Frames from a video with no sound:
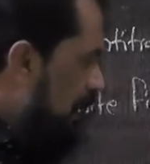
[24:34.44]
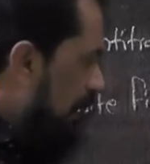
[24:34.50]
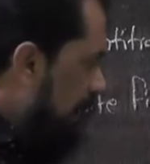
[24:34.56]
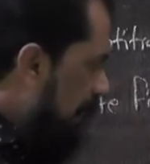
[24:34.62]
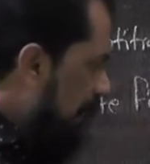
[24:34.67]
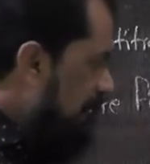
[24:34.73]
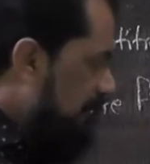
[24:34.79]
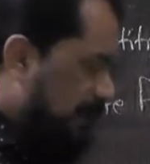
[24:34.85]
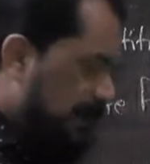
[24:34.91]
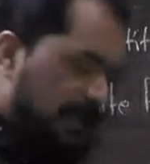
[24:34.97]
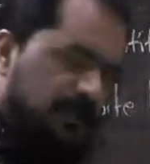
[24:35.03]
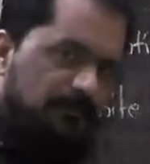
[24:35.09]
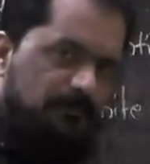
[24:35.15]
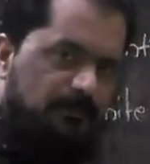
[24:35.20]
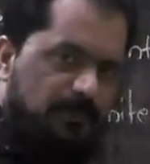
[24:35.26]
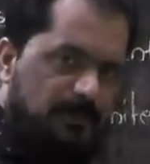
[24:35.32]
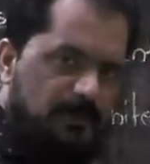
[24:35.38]
And
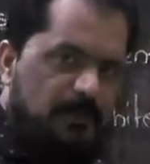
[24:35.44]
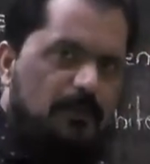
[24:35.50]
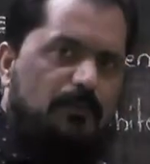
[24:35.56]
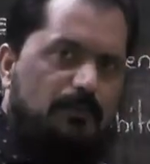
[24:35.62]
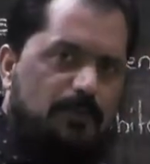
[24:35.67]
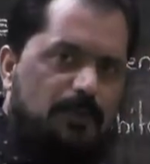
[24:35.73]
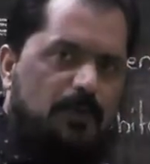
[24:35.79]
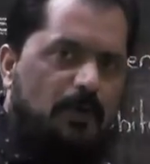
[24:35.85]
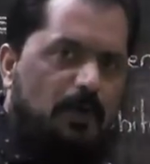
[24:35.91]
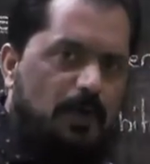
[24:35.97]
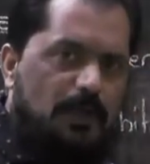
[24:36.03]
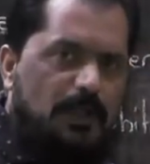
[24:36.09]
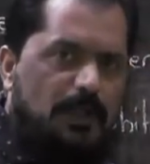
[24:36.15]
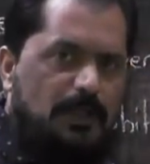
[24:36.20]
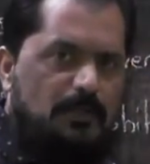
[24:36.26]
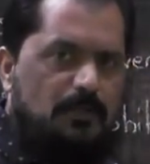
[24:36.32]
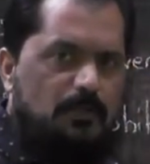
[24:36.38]
therefore we all
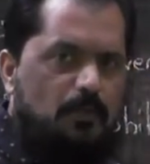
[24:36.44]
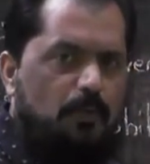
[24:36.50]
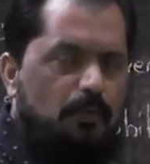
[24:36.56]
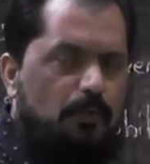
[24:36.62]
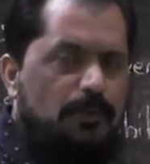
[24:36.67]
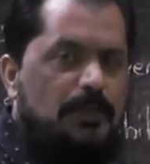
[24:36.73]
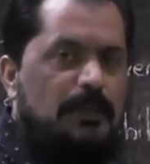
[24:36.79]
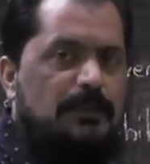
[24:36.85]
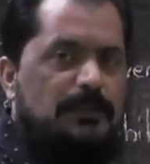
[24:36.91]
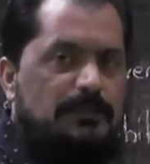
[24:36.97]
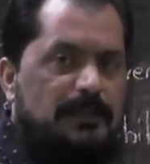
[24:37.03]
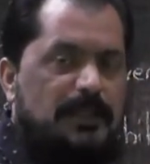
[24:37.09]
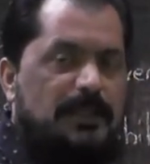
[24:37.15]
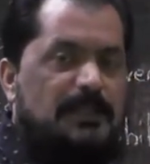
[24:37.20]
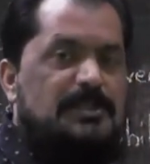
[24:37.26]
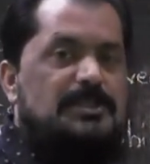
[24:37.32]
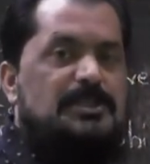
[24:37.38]
are known
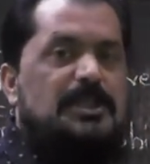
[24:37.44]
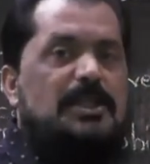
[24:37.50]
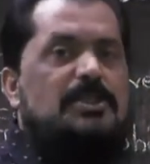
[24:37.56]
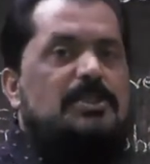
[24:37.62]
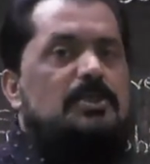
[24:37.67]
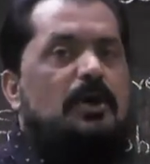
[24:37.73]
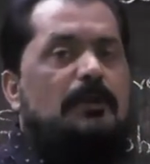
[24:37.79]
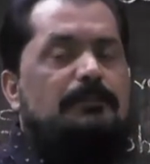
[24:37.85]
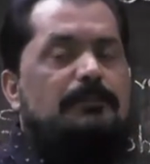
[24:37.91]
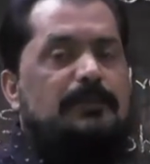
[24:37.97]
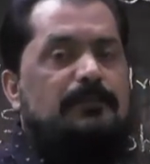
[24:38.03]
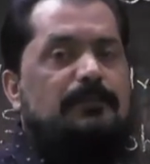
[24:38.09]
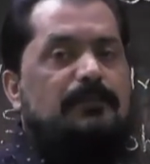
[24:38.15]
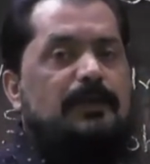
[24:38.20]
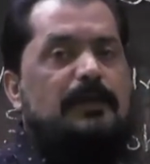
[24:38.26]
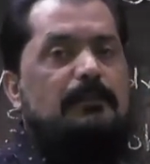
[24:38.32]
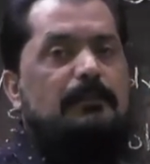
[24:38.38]
the exchange of
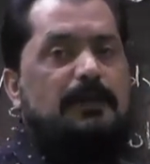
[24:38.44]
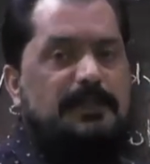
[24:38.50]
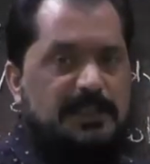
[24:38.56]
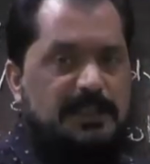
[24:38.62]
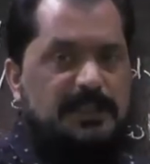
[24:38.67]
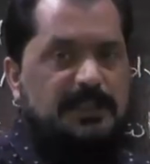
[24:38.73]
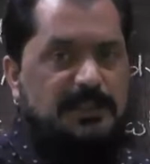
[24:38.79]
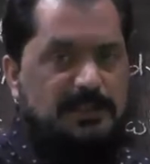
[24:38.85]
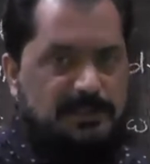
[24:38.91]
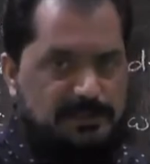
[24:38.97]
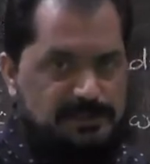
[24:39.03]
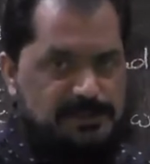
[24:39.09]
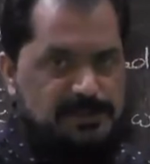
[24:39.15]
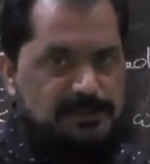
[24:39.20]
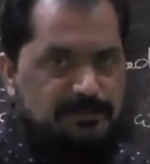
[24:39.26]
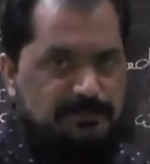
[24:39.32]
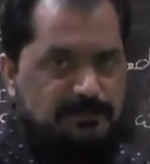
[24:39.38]
different
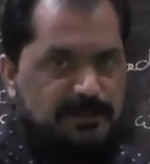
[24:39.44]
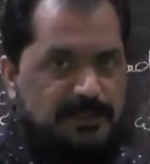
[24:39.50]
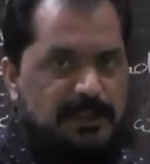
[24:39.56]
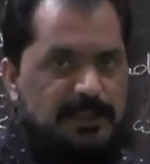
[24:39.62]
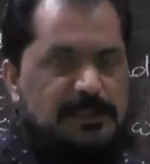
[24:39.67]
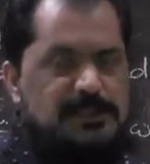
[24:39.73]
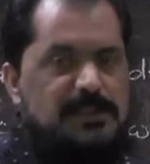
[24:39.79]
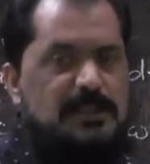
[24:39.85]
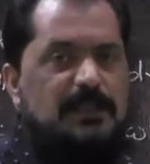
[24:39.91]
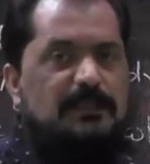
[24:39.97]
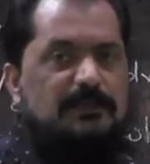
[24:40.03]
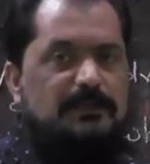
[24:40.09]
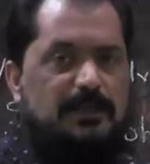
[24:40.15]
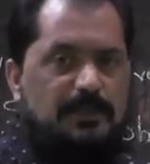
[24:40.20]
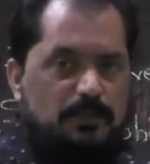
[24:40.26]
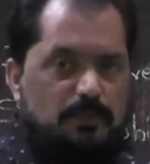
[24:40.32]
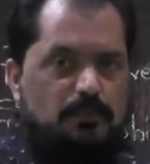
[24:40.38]
materials, that is
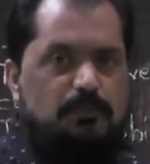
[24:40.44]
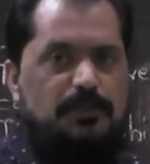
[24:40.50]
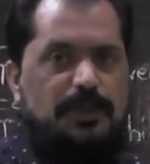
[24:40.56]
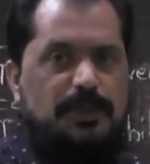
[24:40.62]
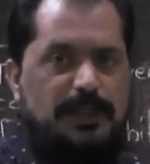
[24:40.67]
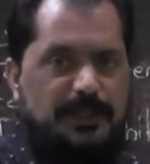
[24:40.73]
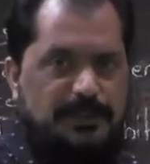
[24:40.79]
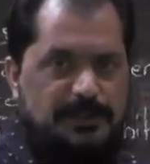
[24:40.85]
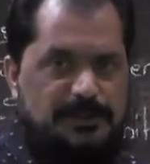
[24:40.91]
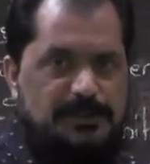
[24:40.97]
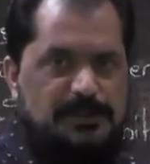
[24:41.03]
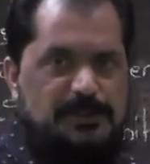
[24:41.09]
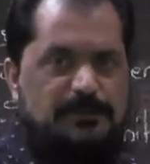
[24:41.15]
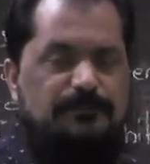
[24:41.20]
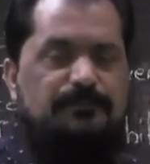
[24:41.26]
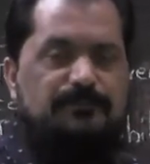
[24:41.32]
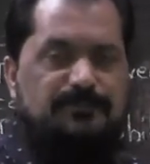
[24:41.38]
the
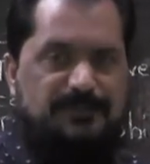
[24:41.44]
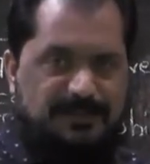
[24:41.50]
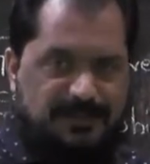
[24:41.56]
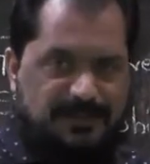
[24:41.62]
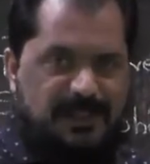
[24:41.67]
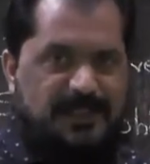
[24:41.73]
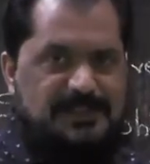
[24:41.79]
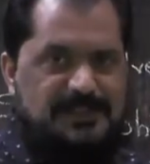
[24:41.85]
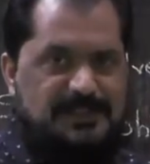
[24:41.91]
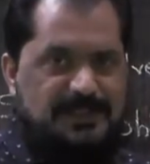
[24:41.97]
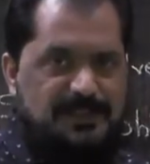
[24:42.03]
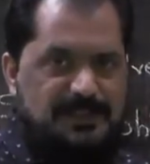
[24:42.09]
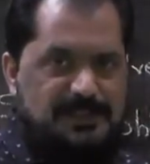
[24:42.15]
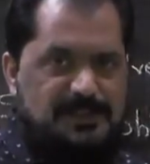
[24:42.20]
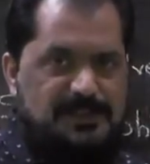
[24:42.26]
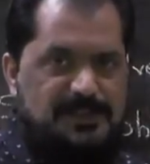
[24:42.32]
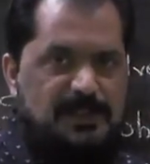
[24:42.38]
nutrients,
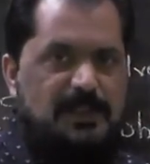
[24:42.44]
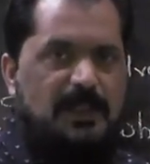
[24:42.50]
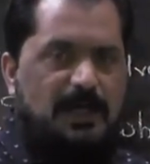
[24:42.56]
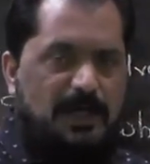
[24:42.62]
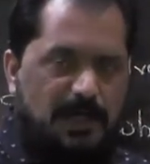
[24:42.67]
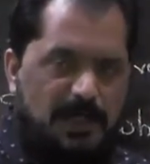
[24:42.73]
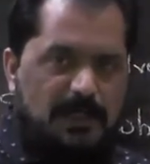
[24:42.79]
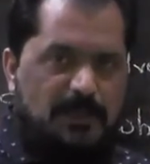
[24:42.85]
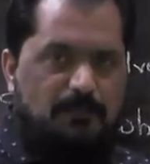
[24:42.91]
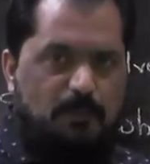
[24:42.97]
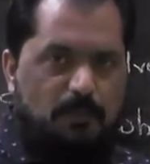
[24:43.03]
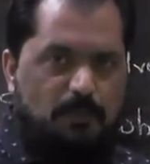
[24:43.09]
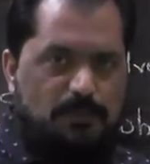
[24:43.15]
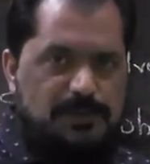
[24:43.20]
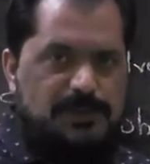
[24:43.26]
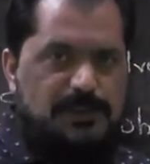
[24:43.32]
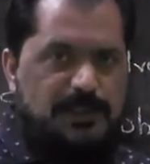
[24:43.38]
gases,
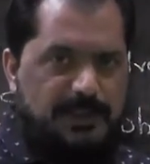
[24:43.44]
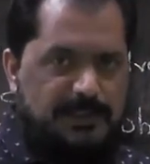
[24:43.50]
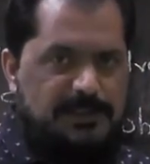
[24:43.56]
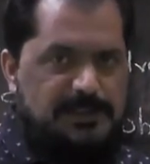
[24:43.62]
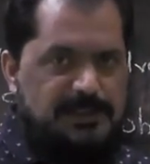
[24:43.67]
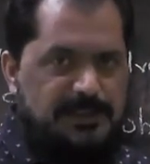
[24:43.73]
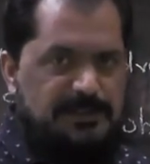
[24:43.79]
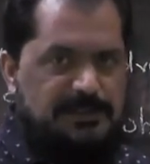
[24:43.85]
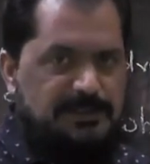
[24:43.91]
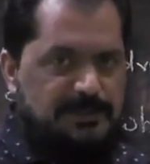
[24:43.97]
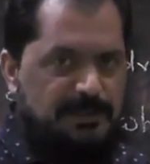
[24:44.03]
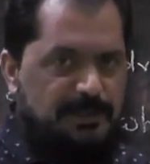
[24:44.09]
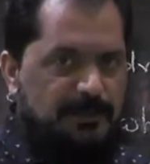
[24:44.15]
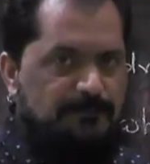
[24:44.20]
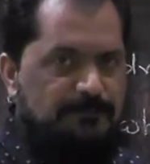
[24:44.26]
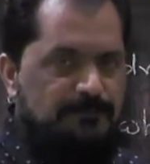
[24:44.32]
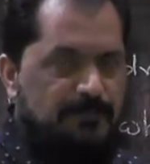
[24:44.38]
hormones,
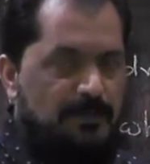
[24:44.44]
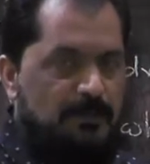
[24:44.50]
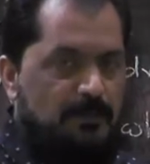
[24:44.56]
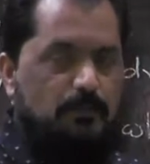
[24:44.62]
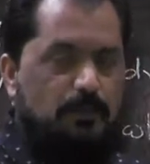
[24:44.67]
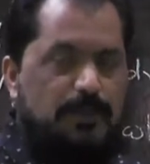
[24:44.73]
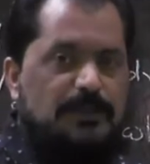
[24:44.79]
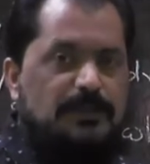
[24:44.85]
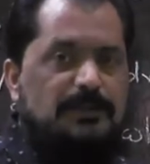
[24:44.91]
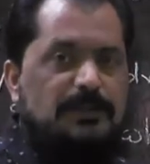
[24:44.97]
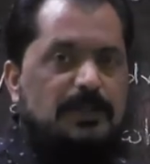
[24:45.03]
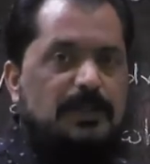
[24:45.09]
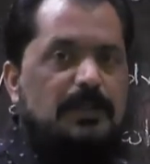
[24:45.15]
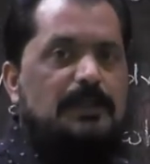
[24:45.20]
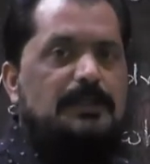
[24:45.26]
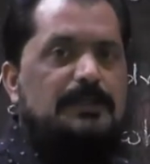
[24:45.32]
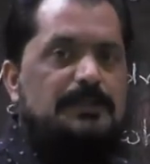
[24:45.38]
etc. with
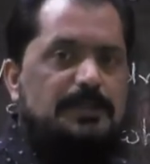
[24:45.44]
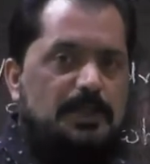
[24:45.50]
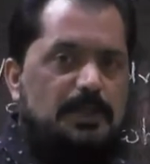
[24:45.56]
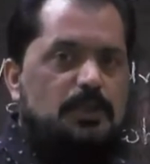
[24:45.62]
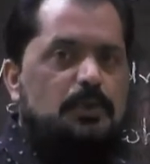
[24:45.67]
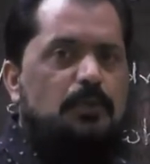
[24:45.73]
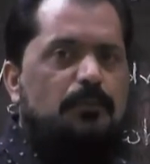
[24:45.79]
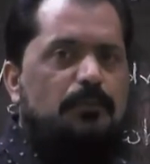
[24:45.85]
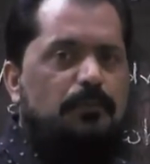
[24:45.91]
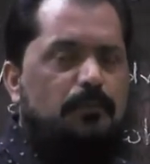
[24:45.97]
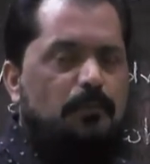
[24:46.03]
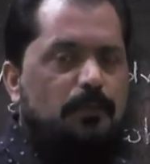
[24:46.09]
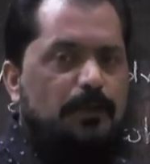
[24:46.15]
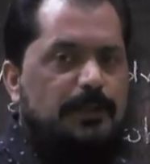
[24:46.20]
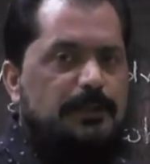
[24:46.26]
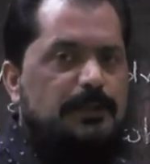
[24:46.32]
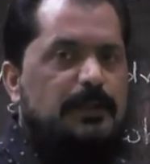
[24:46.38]
the tissue
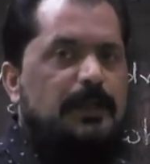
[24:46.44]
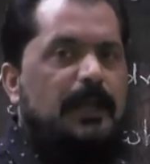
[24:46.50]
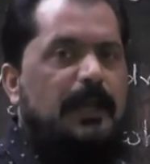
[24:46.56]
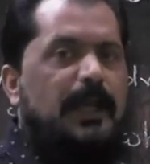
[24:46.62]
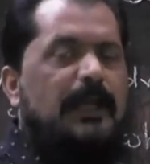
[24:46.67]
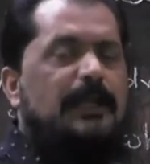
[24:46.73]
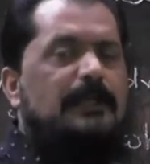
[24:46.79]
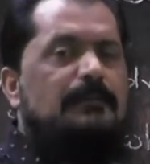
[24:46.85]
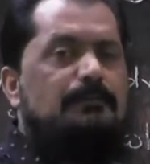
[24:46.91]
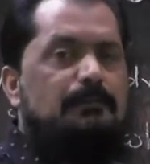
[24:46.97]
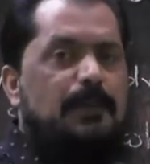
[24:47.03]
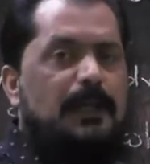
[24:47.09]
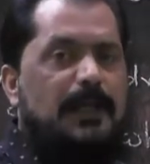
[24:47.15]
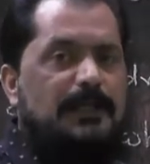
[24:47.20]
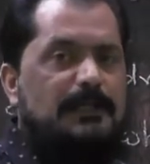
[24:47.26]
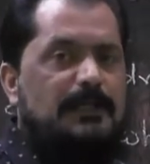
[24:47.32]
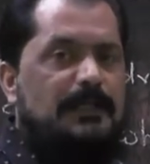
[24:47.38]
fluid and
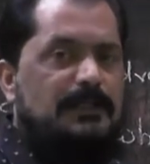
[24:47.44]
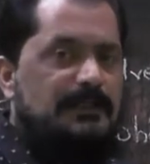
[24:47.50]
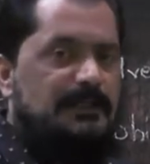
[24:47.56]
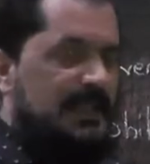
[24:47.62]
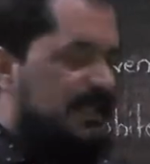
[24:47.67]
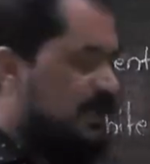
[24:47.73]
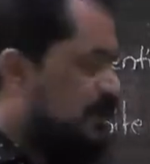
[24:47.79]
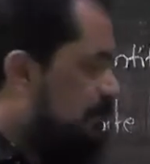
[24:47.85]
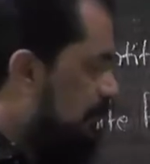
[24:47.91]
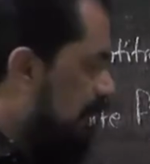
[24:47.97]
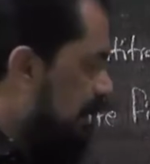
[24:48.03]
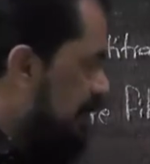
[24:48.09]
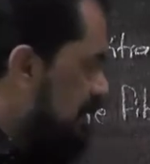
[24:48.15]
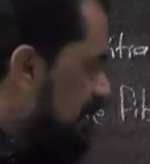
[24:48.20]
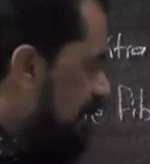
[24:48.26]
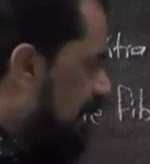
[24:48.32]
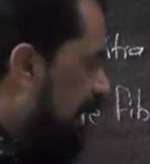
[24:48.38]
blood takes
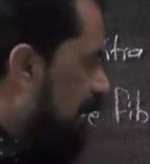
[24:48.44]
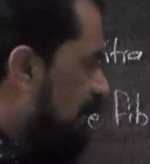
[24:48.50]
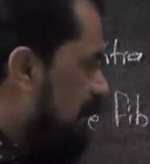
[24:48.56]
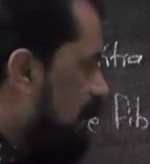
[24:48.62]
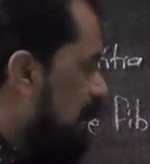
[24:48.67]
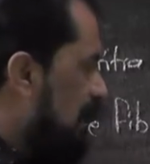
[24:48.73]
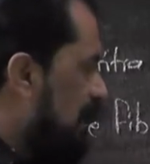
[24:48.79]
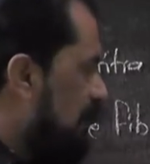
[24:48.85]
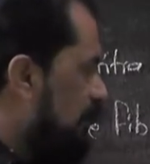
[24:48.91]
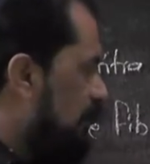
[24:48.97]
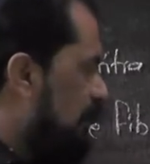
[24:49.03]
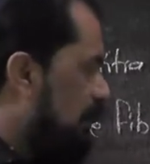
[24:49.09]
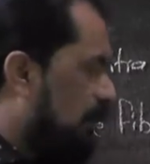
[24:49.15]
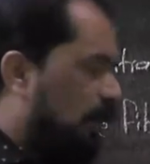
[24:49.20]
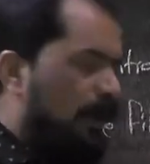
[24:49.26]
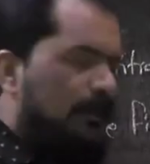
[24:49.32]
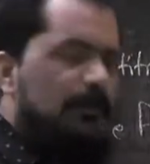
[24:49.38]
place at the
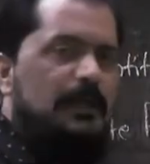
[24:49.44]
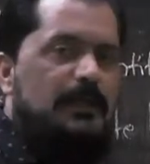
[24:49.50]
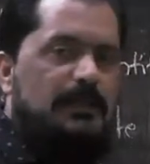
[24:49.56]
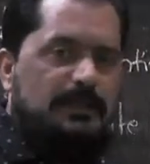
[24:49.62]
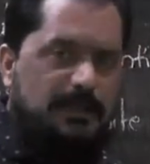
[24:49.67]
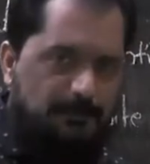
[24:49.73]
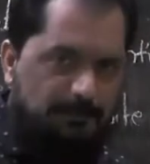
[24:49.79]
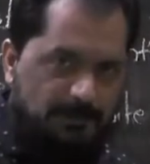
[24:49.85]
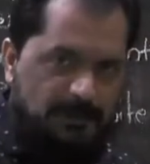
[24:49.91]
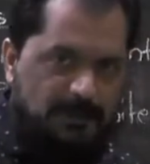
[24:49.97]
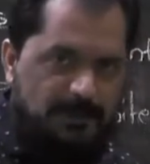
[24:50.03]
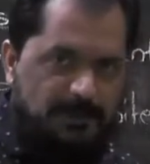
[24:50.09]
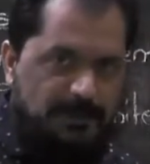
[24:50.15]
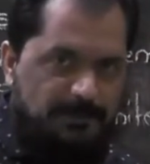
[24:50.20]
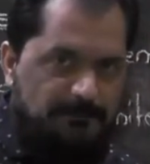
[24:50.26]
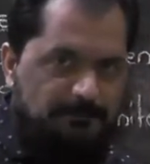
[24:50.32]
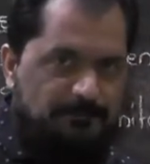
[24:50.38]
level of
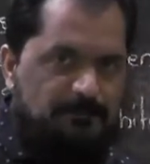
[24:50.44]
capillary.